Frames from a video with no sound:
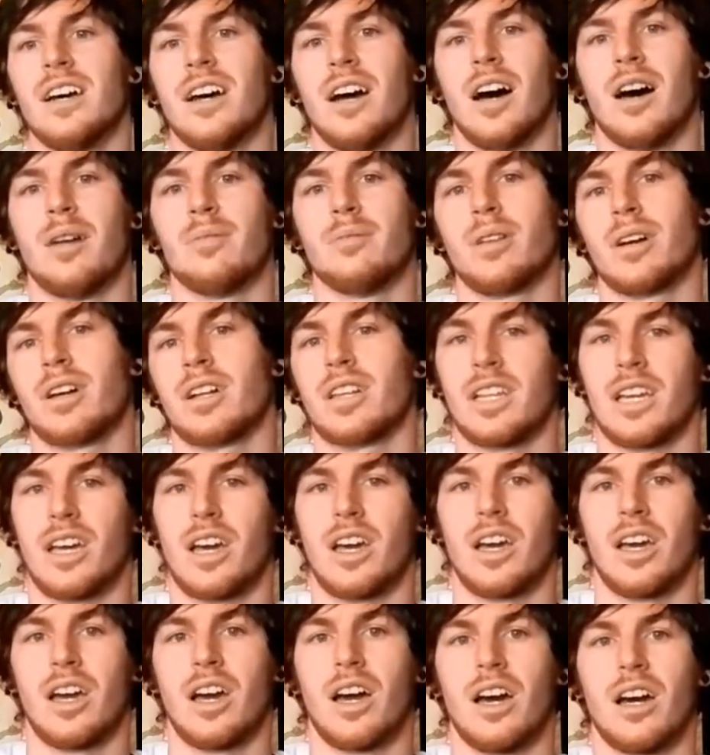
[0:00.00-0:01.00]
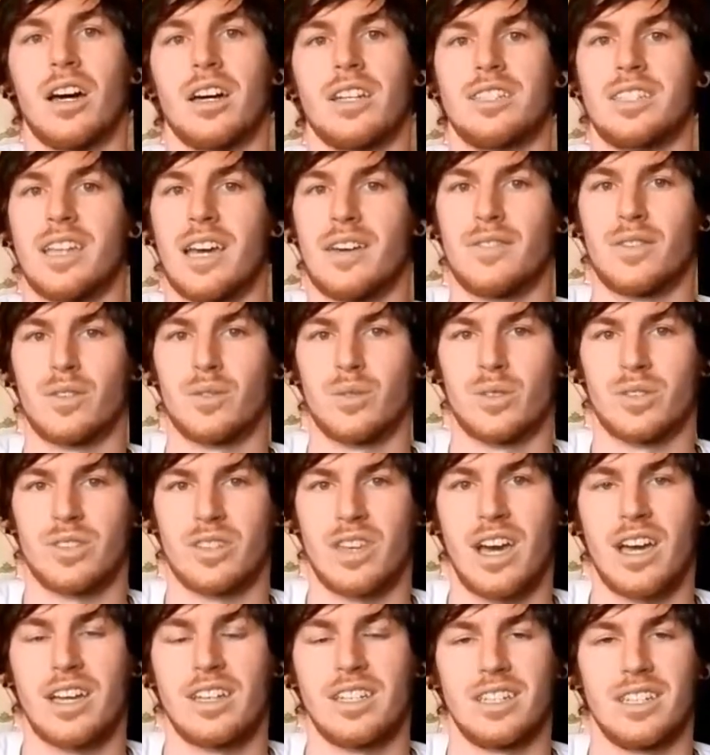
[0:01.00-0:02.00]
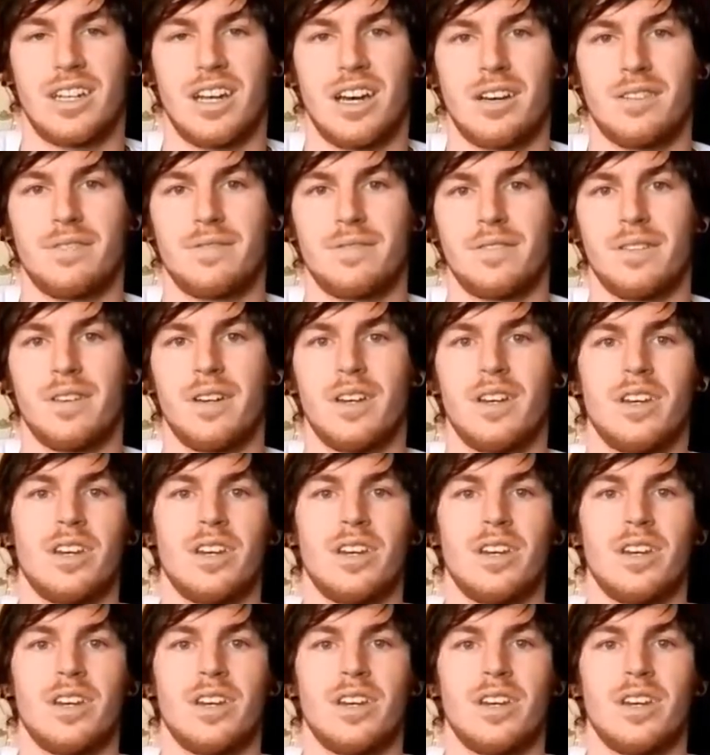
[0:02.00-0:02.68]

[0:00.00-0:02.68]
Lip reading: Luckily, Devin was kind enough